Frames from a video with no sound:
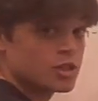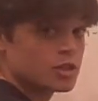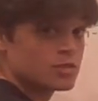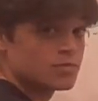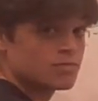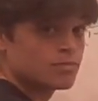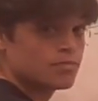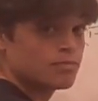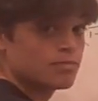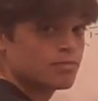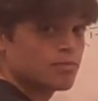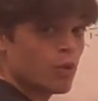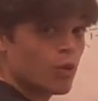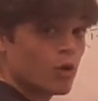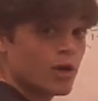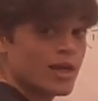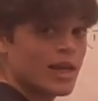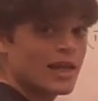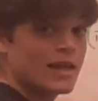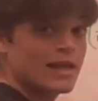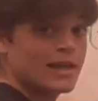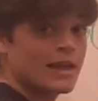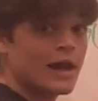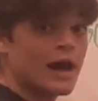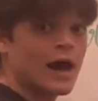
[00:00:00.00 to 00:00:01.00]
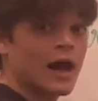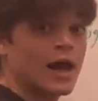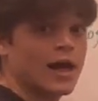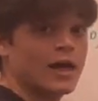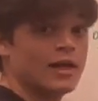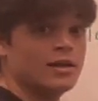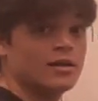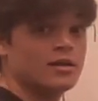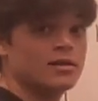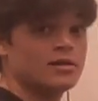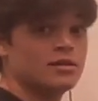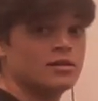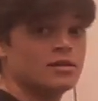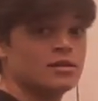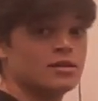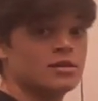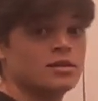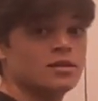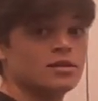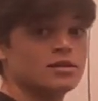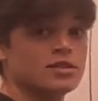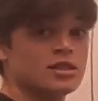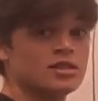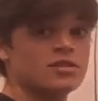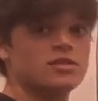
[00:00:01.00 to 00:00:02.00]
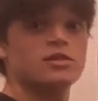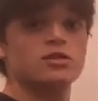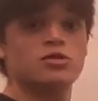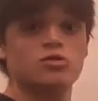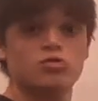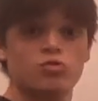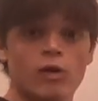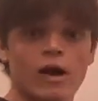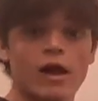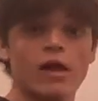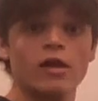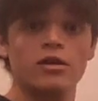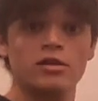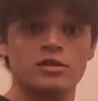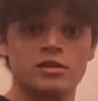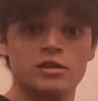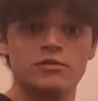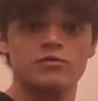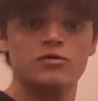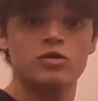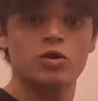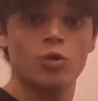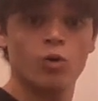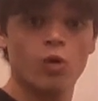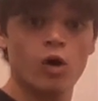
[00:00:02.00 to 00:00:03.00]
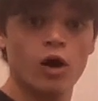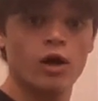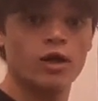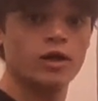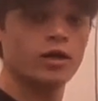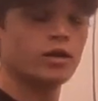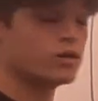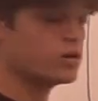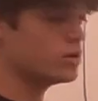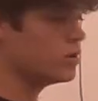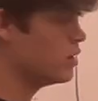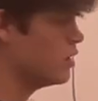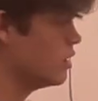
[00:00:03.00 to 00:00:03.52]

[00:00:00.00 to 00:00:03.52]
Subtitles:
is 0.89, since it's relative to 1,